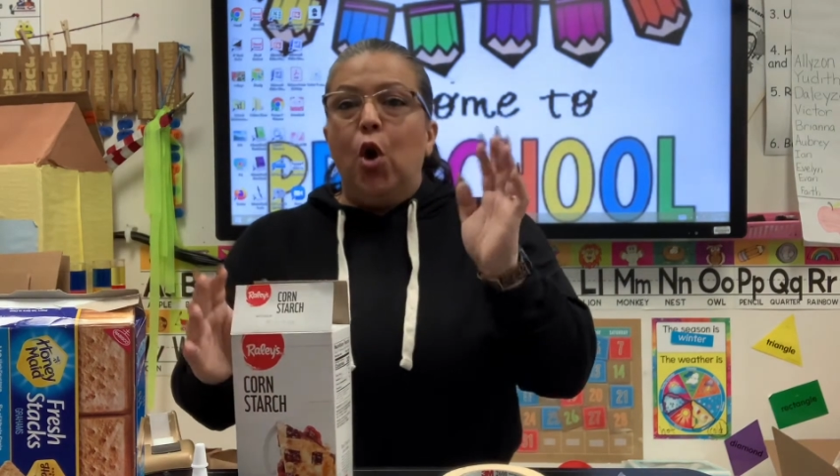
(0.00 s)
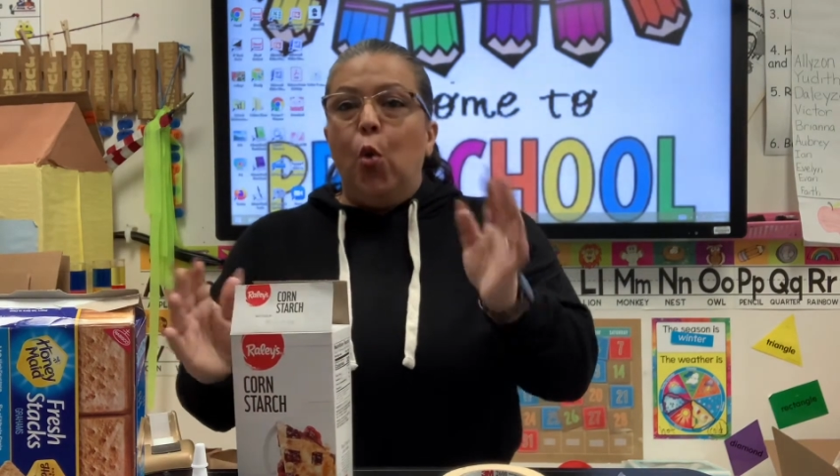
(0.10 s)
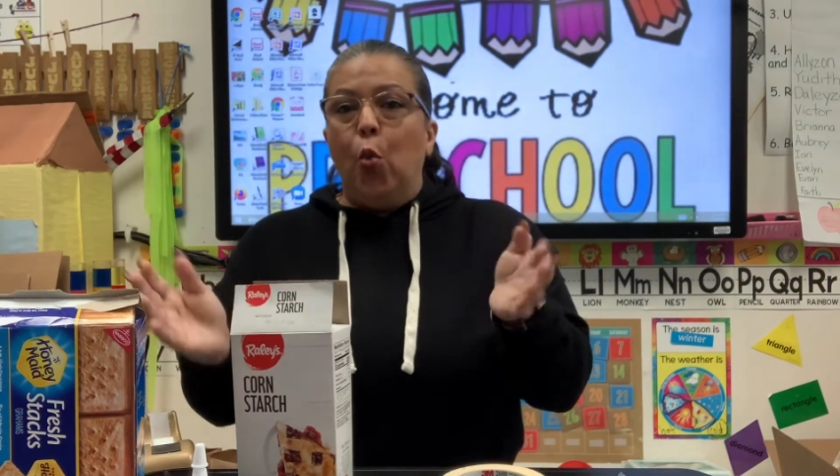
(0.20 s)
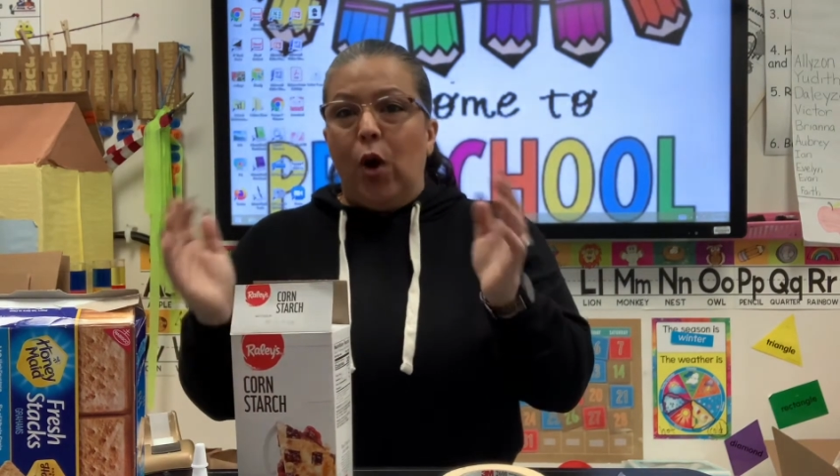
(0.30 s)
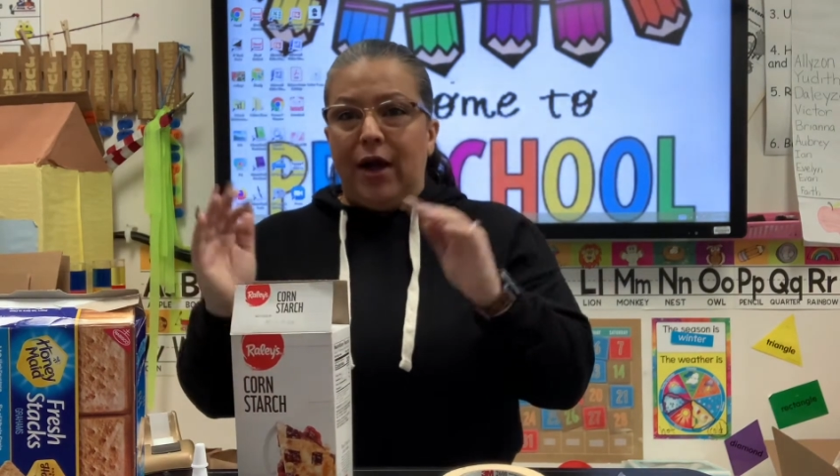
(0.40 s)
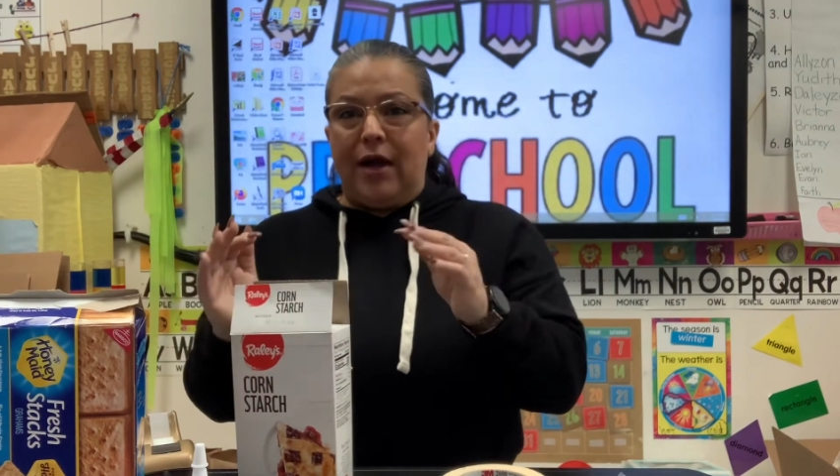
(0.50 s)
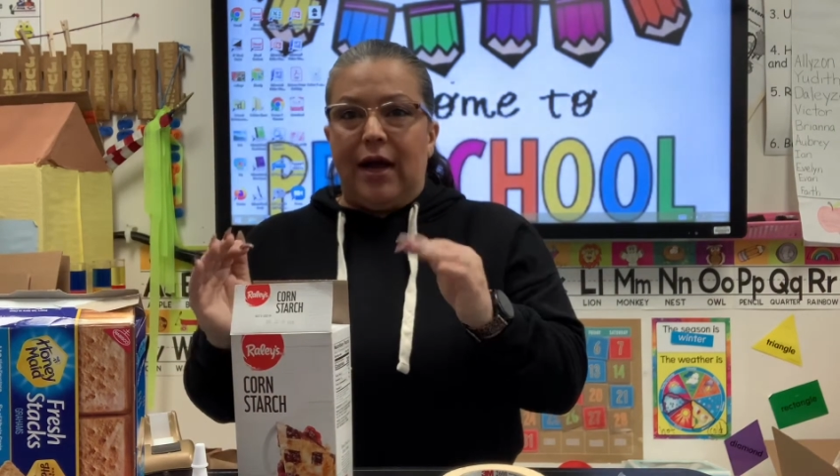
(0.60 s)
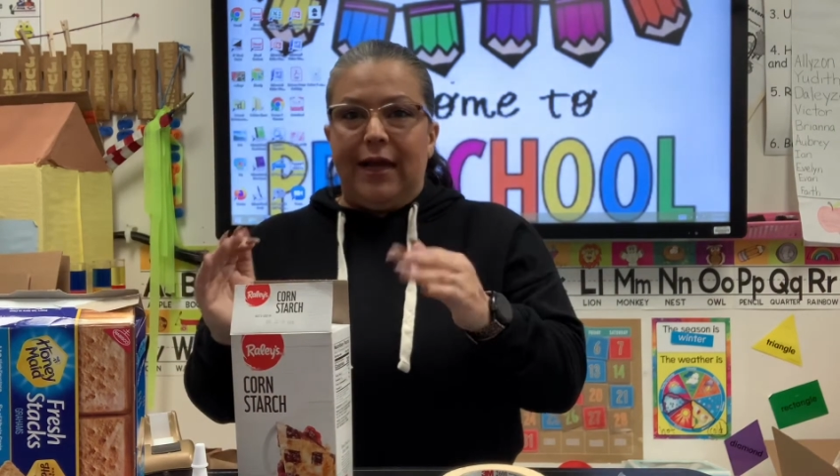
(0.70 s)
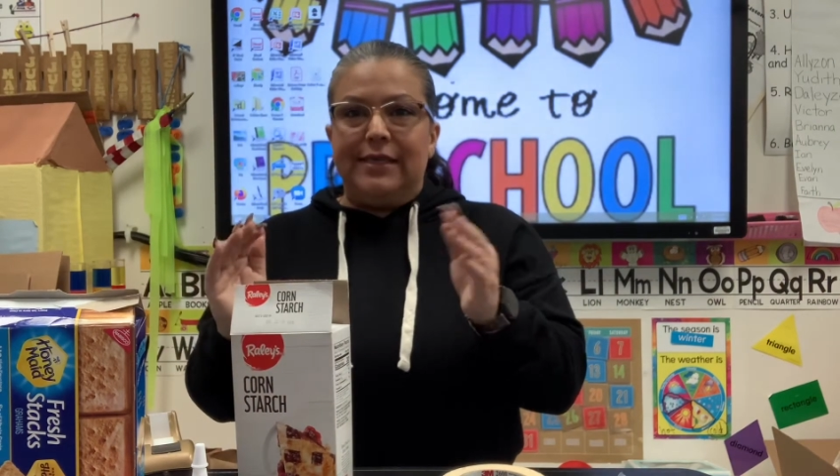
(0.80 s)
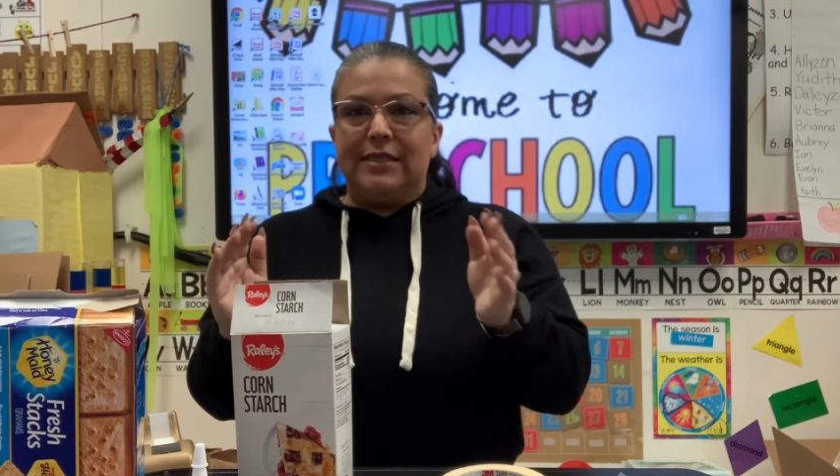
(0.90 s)
what
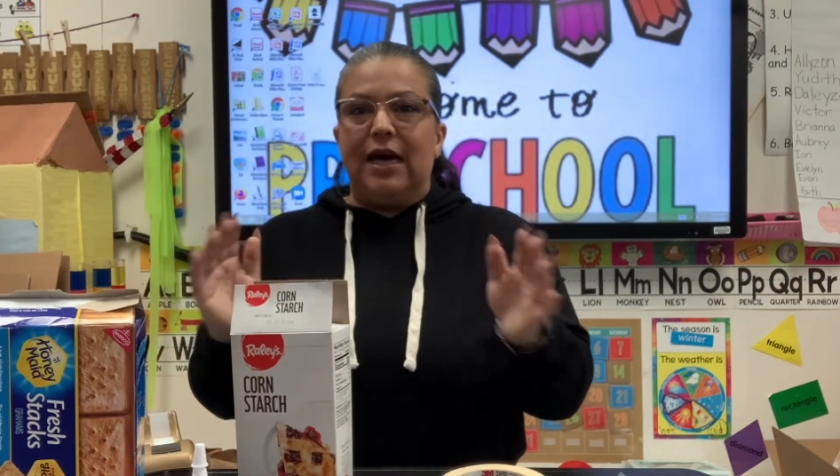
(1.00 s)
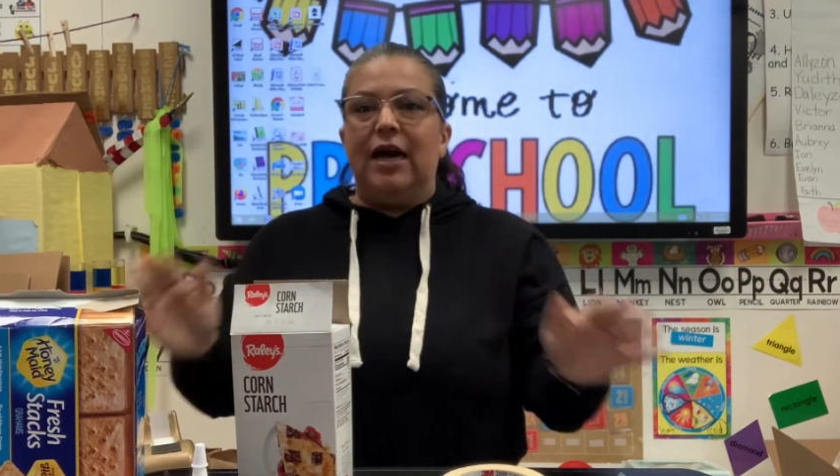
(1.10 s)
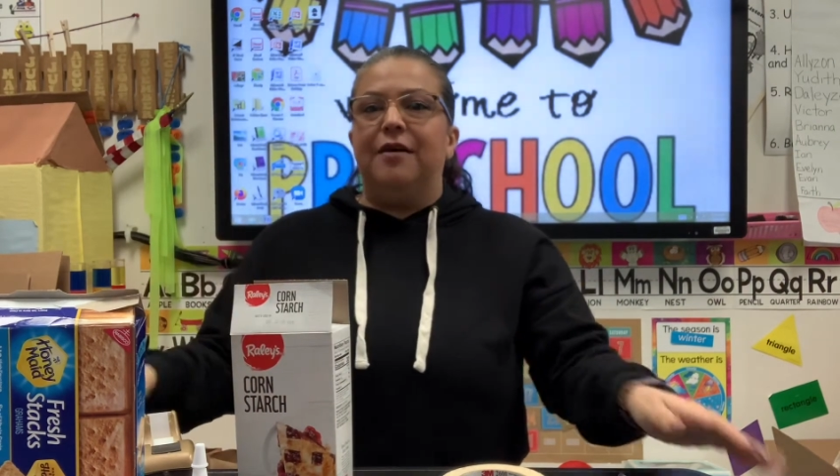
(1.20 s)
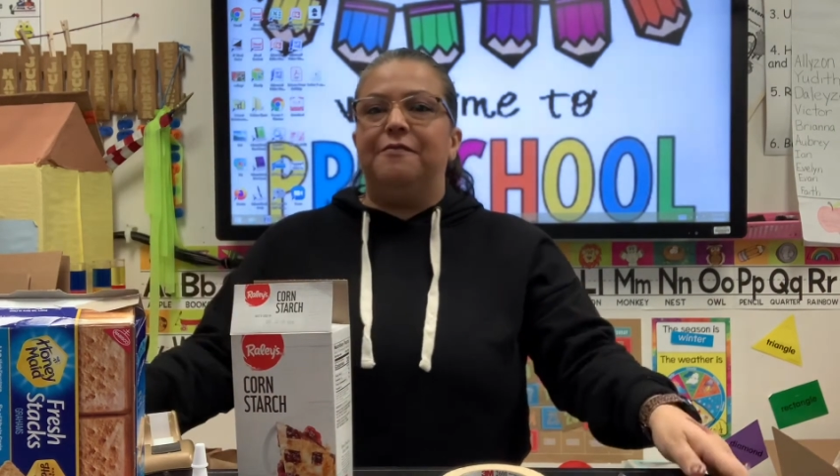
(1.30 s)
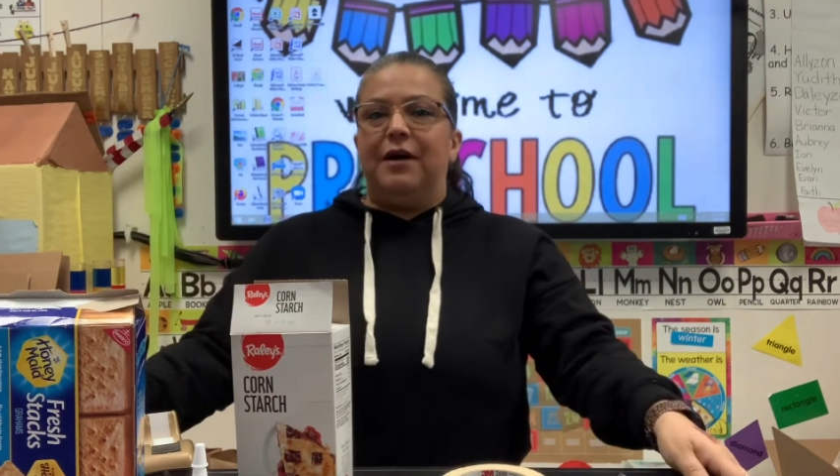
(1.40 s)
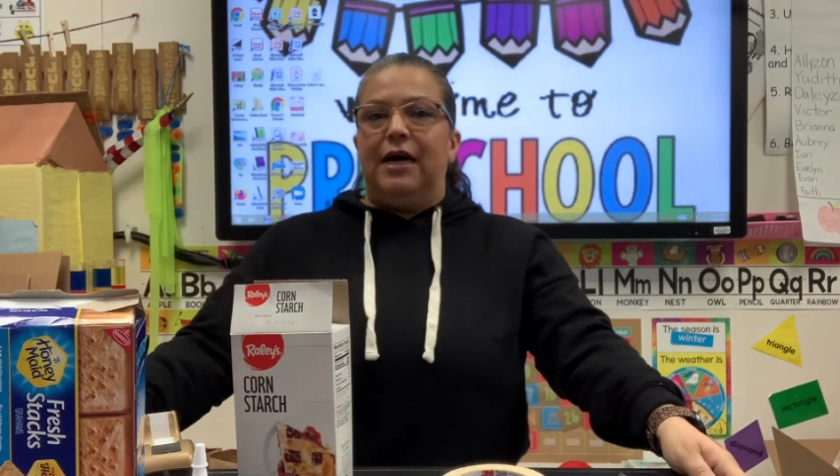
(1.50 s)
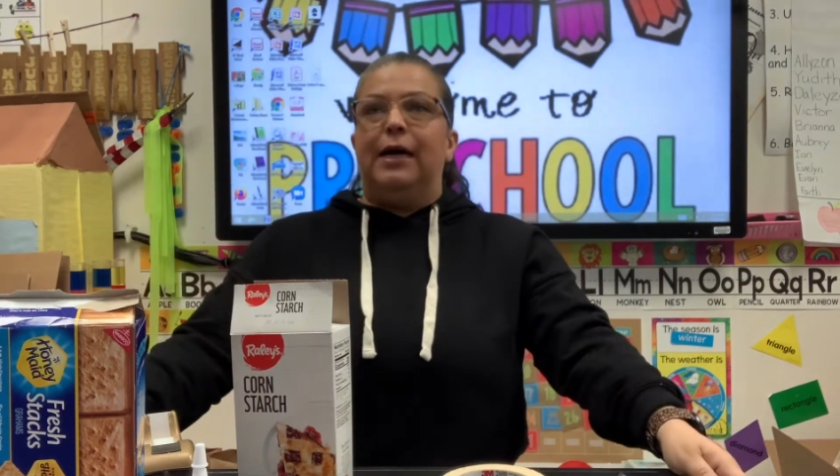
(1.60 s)
kind of